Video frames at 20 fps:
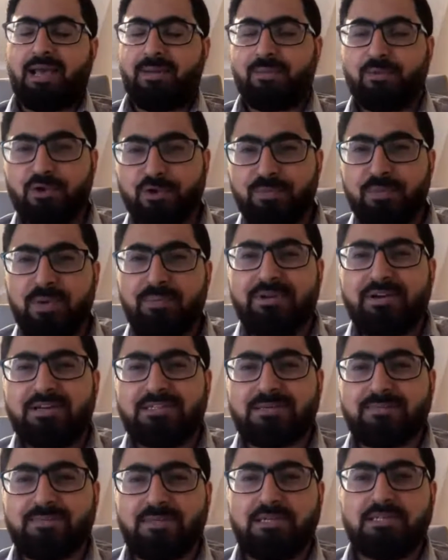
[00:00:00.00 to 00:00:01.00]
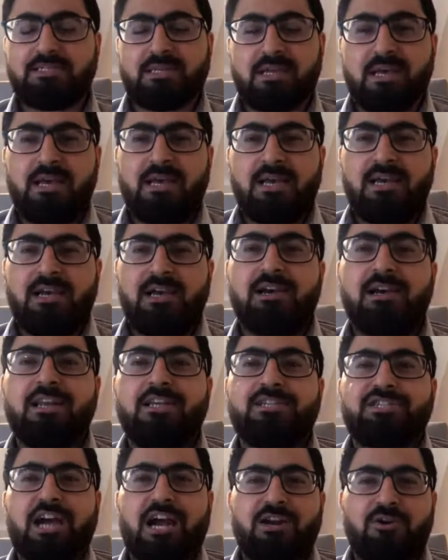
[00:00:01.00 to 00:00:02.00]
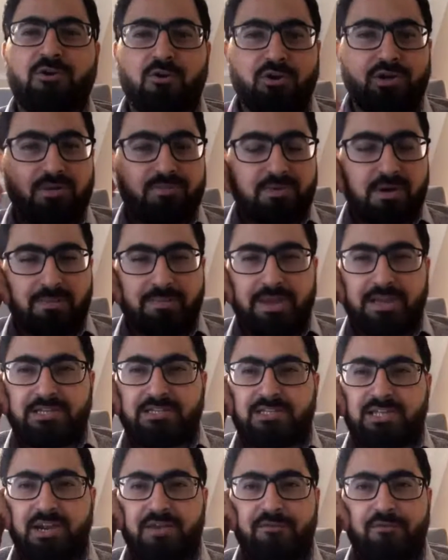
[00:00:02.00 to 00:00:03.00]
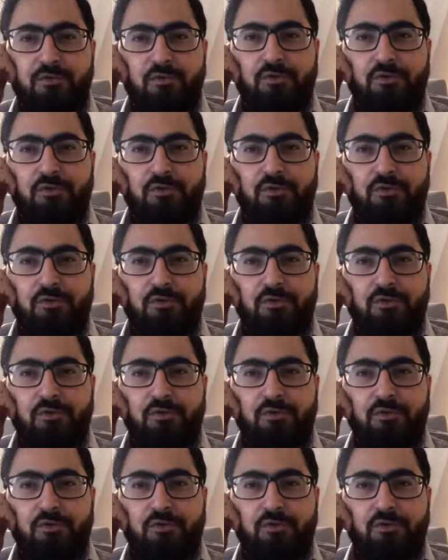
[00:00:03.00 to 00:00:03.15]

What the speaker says: I have good memories of this early childhood from age 3,